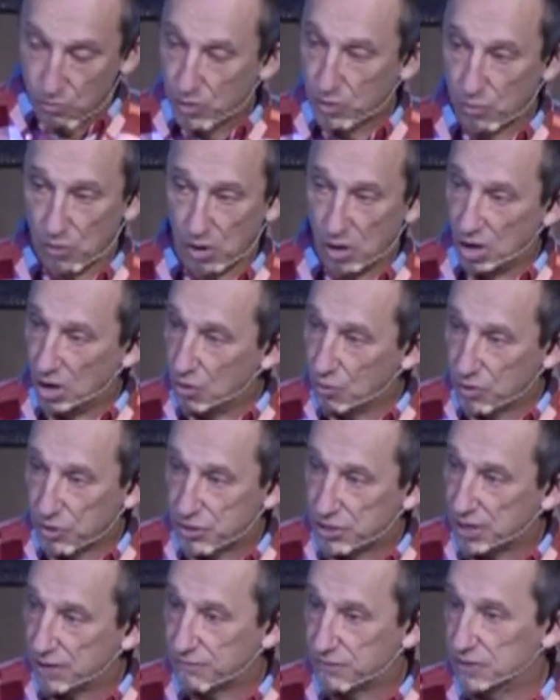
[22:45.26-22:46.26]
We will
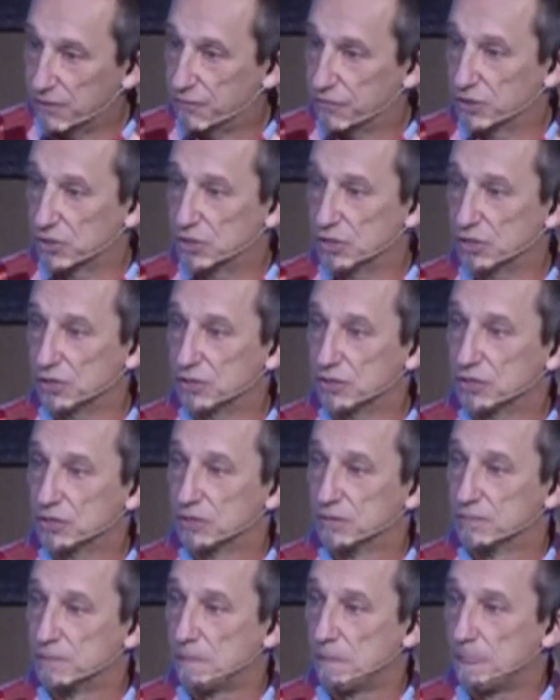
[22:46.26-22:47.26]
always have
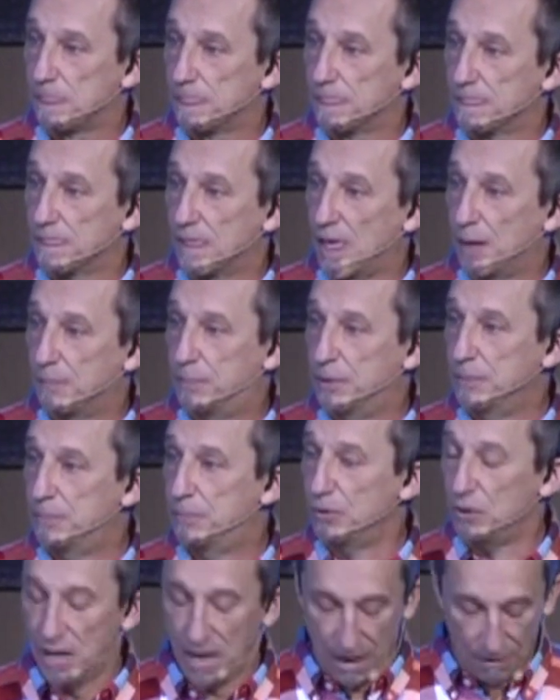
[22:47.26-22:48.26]
differences. And
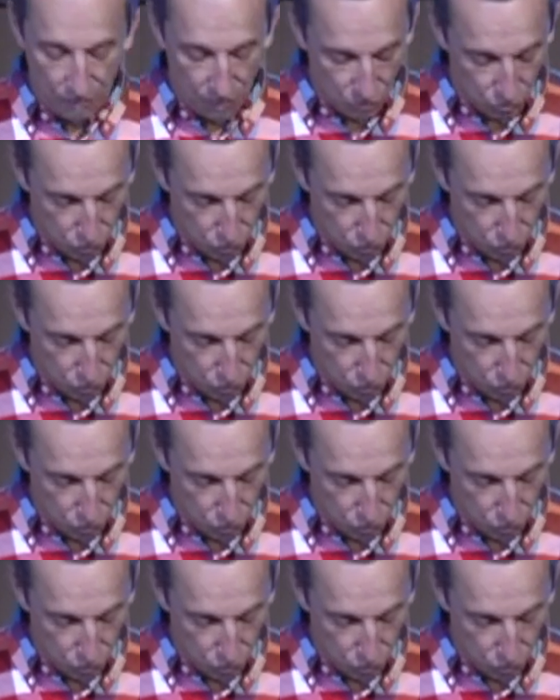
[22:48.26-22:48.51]
people have